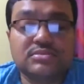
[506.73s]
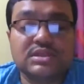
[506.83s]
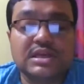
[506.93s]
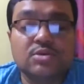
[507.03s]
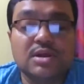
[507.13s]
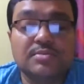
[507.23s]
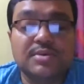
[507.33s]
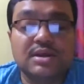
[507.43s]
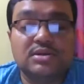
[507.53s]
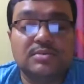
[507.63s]
human
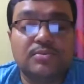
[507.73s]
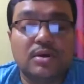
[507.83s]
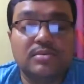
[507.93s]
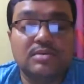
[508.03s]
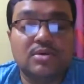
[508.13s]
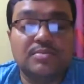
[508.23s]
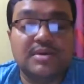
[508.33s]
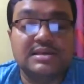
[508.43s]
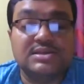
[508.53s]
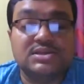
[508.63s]
being, or the problem
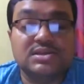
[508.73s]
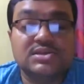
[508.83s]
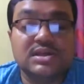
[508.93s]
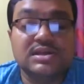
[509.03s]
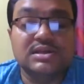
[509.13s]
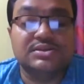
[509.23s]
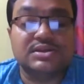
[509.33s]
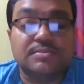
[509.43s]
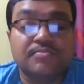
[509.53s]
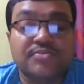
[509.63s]
of age,
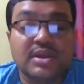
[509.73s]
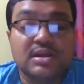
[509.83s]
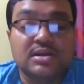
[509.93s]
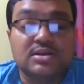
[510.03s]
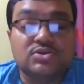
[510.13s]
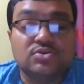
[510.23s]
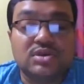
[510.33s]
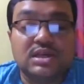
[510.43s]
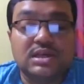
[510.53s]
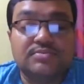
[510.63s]
senility.
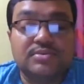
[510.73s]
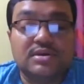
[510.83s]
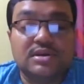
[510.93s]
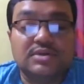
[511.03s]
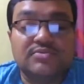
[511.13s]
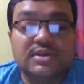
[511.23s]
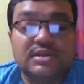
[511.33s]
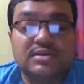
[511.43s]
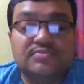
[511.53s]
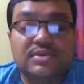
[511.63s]
So,
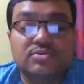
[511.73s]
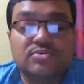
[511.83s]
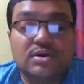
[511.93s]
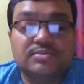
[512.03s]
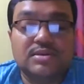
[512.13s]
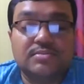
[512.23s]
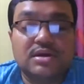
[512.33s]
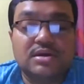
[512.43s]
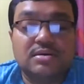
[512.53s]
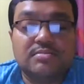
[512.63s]
given the view of the
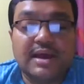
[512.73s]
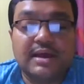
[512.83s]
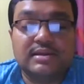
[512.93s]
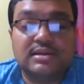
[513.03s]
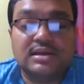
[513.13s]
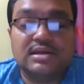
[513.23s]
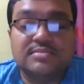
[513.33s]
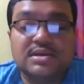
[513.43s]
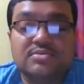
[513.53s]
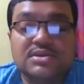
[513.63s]
man that
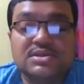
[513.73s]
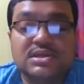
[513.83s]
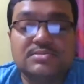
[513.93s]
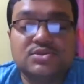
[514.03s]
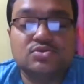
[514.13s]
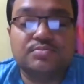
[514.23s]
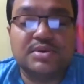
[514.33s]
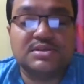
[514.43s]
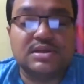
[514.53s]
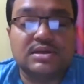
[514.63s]
Hemingway seems to
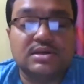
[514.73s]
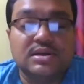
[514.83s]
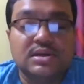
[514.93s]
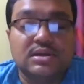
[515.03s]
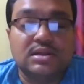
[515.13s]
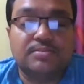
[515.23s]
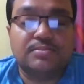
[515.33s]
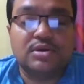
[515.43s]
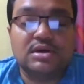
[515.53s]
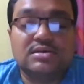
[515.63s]
present, the
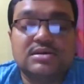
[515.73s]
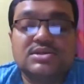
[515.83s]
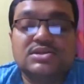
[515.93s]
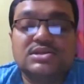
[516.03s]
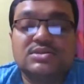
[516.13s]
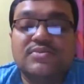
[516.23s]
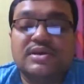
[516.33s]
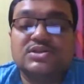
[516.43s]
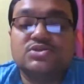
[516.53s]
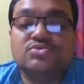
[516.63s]
protagonist is
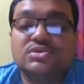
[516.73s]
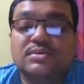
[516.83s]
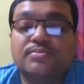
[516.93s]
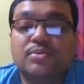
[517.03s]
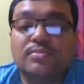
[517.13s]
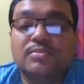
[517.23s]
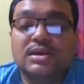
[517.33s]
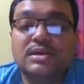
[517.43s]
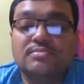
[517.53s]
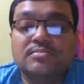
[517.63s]
faced with the
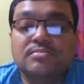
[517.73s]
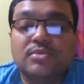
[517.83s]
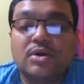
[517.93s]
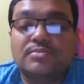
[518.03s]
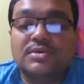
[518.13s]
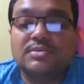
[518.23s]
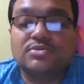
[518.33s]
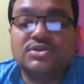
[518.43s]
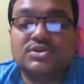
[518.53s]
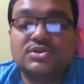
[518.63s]
problem of
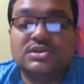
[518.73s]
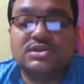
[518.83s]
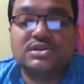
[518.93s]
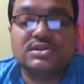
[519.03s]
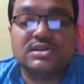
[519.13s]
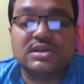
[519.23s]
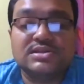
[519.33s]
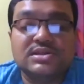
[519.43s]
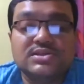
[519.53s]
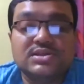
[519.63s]
demonstrating his
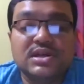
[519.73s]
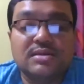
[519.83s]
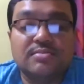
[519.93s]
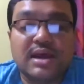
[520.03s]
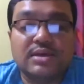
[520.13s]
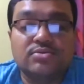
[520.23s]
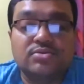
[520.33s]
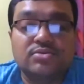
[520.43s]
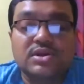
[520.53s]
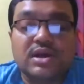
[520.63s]
essential
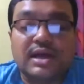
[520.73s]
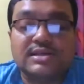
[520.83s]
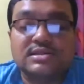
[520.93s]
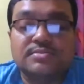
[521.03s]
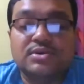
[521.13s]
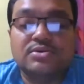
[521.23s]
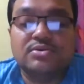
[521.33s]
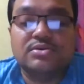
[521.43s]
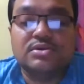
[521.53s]
manhood as a period